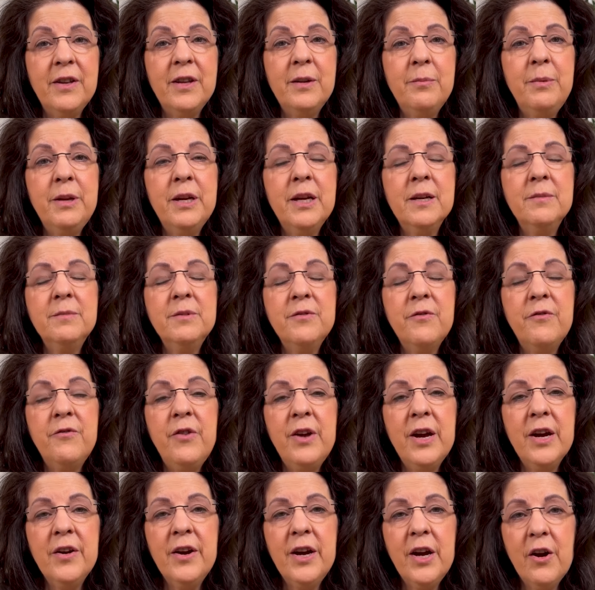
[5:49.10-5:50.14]
it becomes
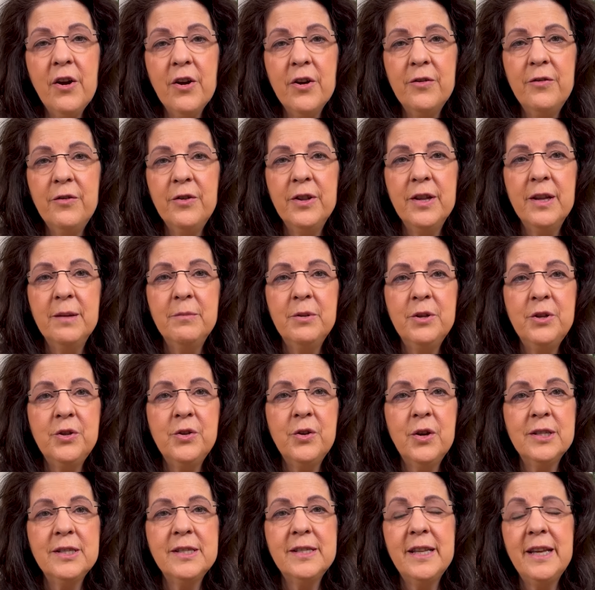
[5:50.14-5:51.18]
very hard for them to
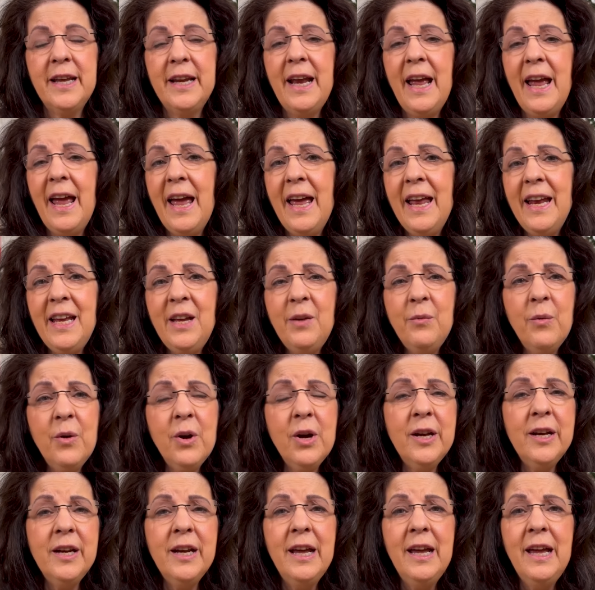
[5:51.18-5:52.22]
trust that
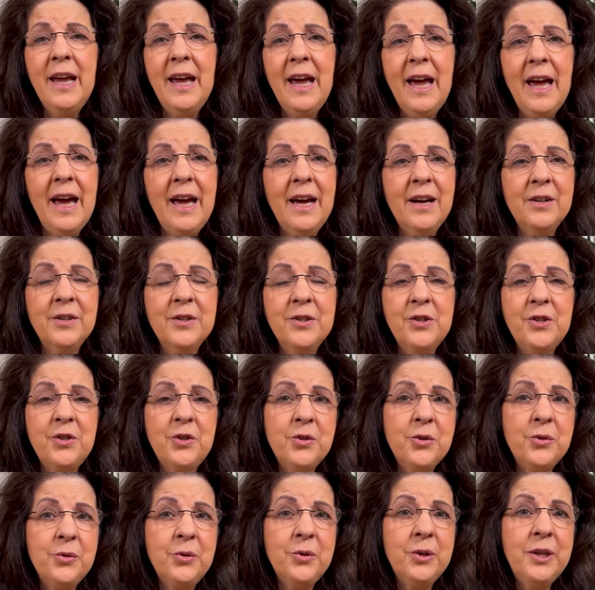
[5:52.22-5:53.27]
anyone else
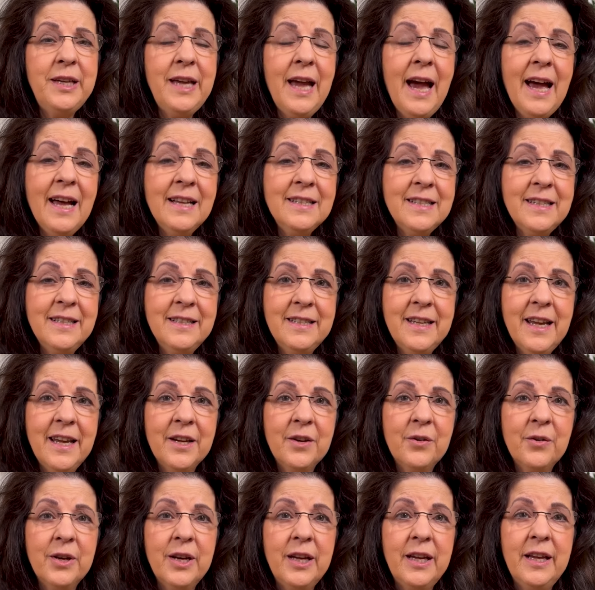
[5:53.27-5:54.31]
truly has
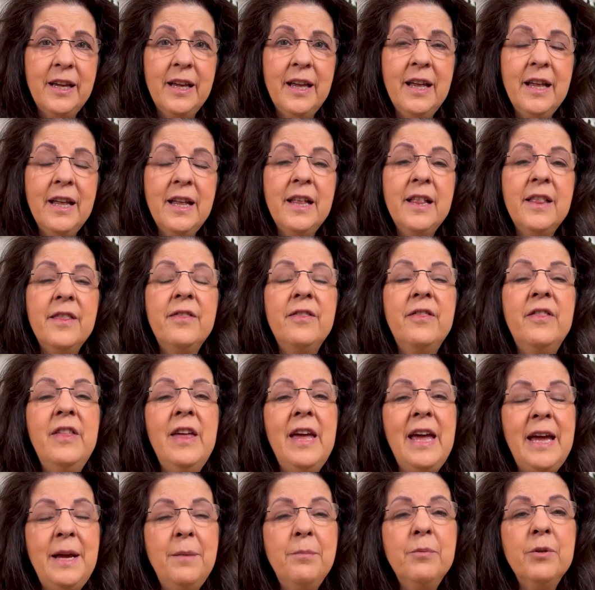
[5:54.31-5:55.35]
integrity.
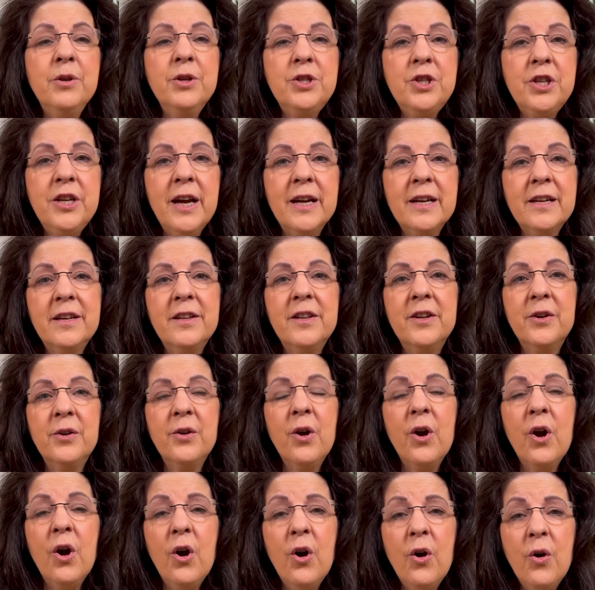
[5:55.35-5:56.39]
They project
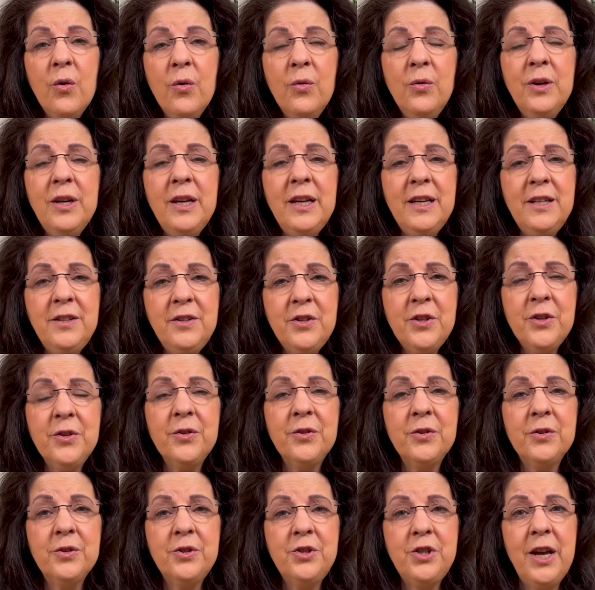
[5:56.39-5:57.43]
their own
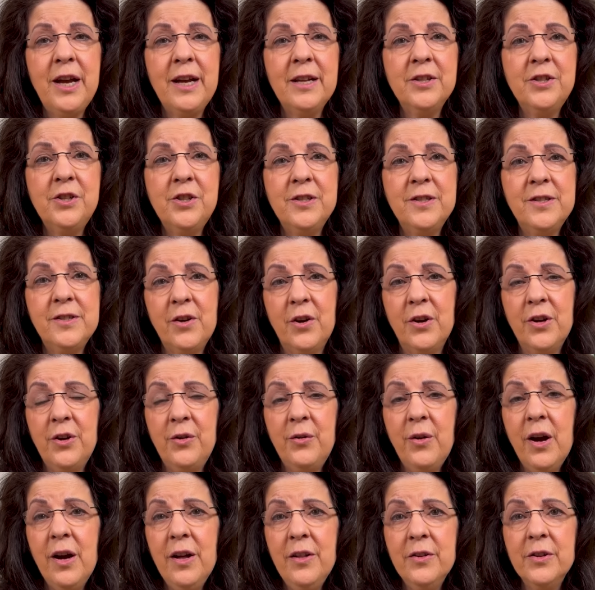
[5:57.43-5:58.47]
internal challenges onto
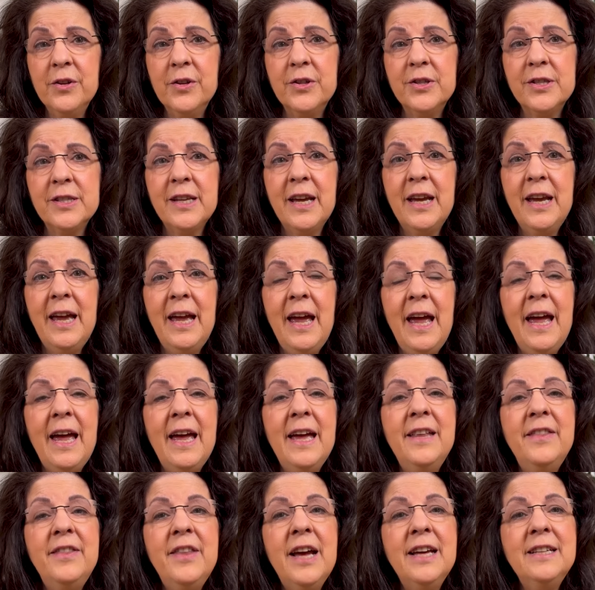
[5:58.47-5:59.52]
others,
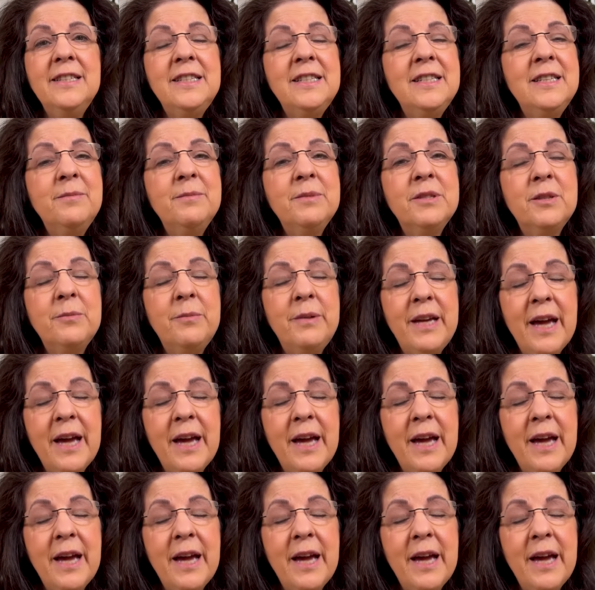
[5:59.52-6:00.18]
and that seems to be